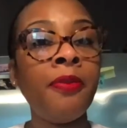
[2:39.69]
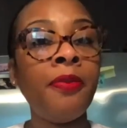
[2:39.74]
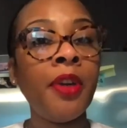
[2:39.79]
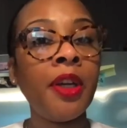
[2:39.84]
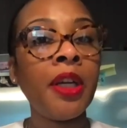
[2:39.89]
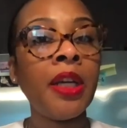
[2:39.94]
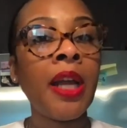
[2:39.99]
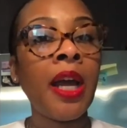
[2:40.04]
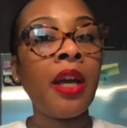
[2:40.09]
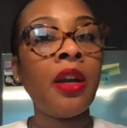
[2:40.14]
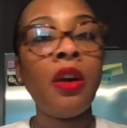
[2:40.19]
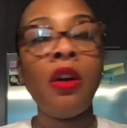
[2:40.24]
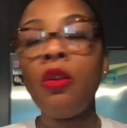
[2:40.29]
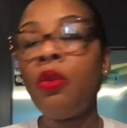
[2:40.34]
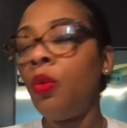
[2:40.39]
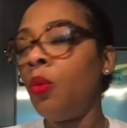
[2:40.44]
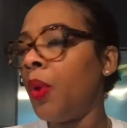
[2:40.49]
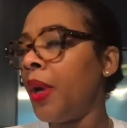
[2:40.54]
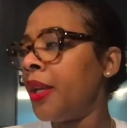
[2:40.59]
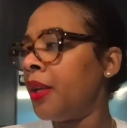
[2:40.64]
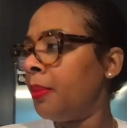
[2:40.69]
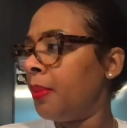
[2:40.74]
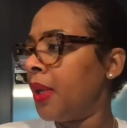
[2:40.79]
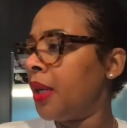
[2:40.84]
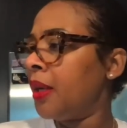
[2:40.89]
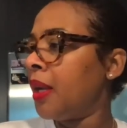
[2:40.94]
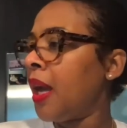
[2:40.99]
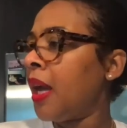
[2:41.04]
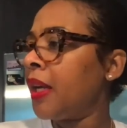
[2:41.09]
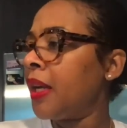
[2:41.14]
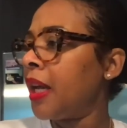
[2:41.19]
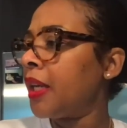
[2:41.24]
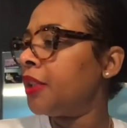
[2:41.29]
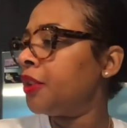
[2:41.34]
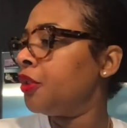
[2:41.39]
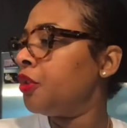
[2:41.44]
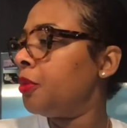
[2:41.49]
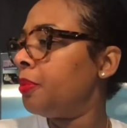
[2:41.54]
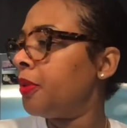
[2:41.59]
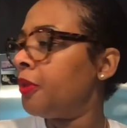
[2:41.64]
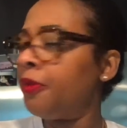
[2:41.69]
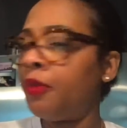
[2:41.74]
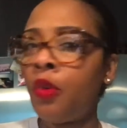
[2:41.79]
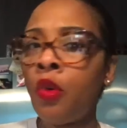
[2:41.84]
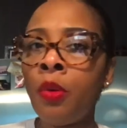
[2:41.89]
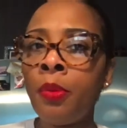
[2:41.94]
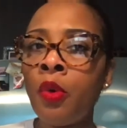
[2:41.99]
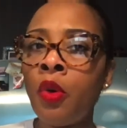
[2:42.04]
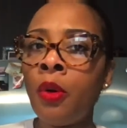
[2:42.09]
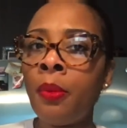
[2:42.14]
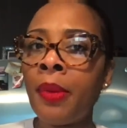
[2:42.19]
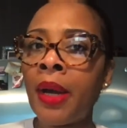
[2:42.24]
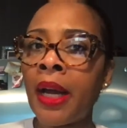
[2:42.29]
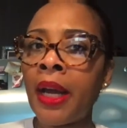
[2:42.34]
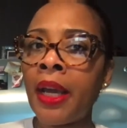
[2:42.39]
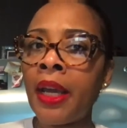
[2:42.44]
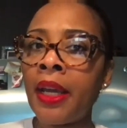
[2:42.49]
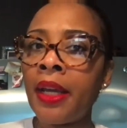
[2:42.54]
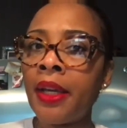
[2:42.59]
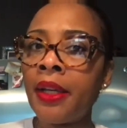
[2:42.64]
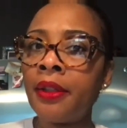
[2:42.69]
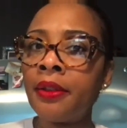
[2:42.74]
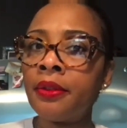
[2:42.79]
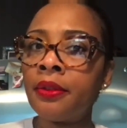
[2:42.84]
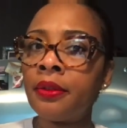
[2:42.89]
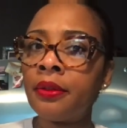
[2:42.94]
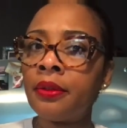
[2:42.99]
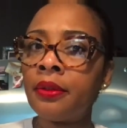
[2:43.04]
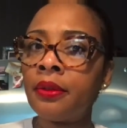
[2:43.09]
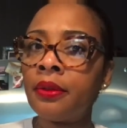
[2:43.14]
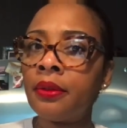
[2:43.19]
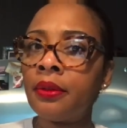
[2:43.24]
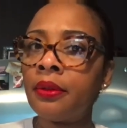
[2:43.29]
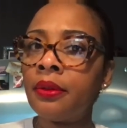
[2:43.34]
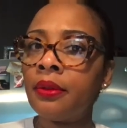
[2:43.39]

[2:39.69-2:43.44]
figured out, oh, wait a minute, I got a little performer on my hands.